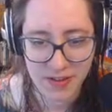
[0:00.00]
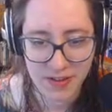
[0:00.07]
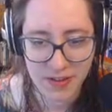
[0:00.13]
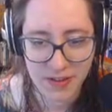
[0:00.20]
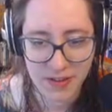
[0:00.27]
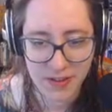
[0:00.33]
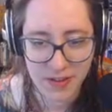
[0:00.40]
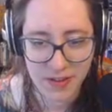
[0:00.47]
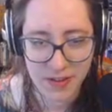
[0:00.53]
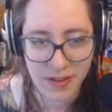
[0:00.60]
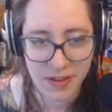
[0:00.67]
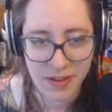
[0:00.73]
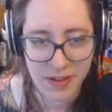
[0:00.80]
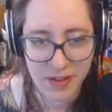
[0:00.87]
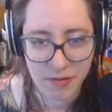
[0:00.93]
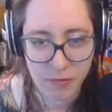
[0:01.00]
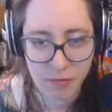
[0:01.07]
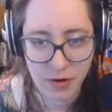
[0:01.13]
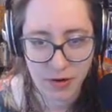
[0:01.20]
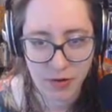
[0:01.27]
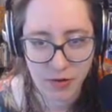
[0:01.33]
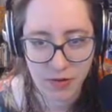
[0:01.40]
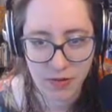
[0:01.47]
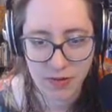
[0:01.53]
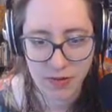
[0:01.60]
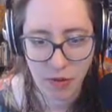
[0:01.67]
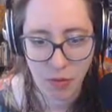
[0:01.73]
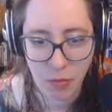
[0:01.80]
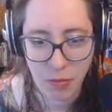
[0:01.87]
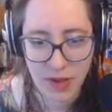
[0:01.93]
See
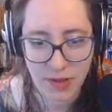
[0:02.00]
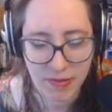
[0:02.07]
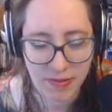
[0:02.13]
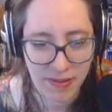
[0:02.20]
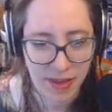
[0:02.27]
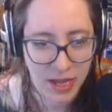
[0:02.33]
what we can see.